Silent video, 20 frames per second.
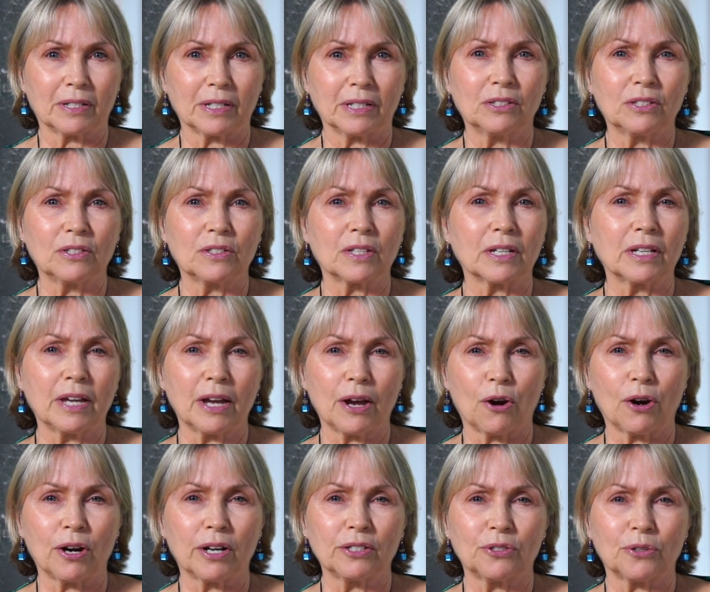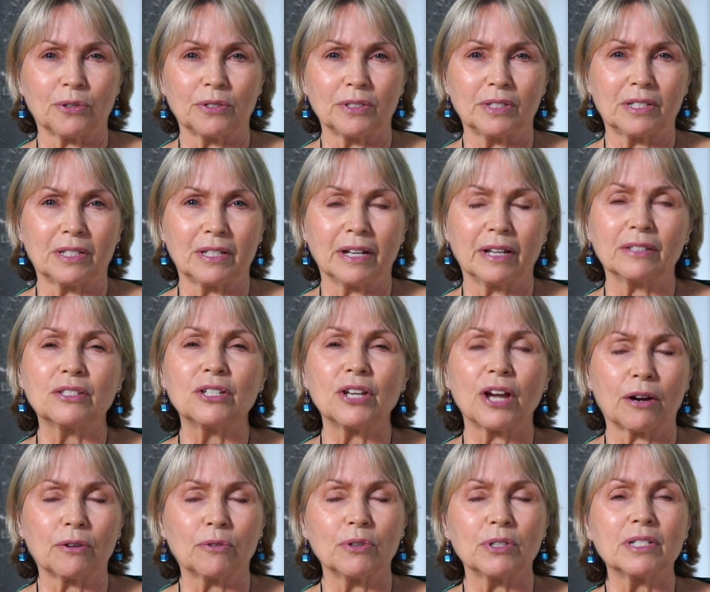It's the character, it's the
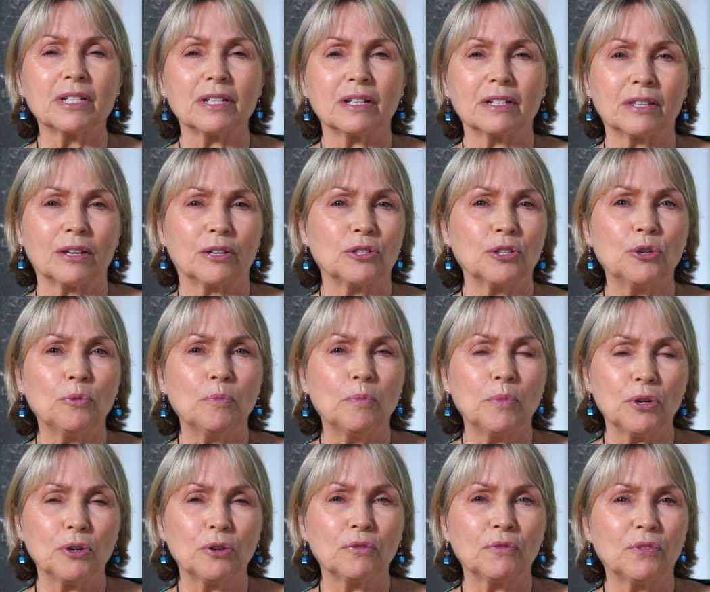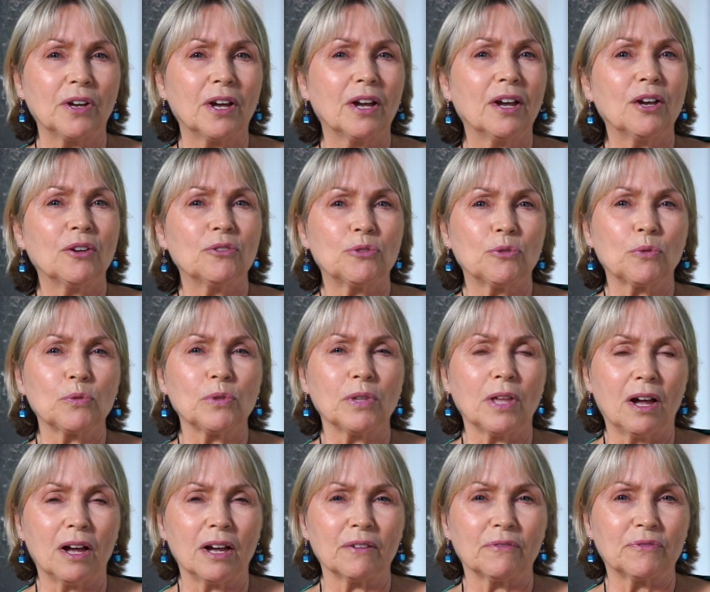integrity that you move through
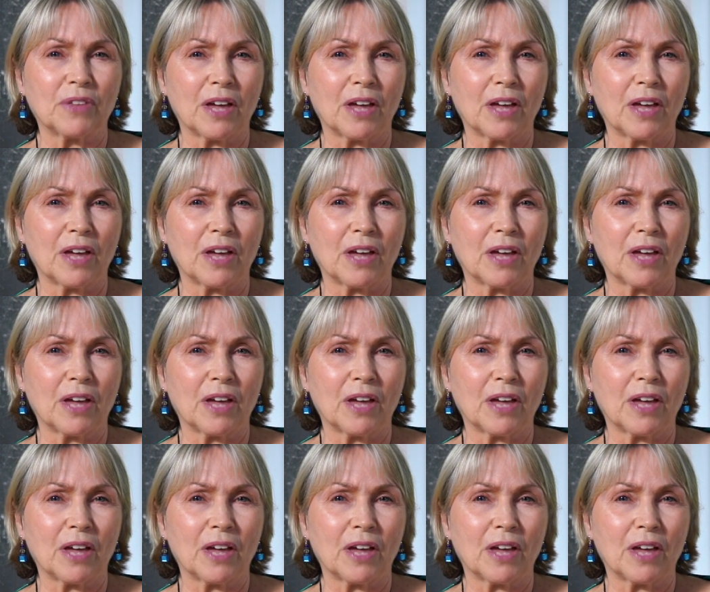life.